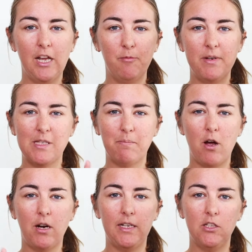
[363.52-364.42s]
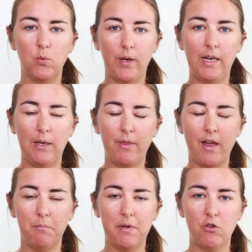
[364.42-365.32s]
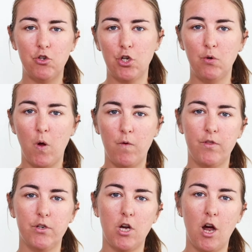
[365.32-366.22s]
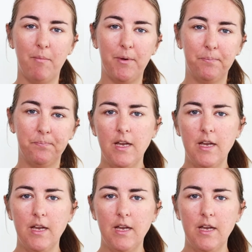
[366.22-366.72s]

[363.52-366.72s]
a little bit sparkly and twinkly without it being too over the top.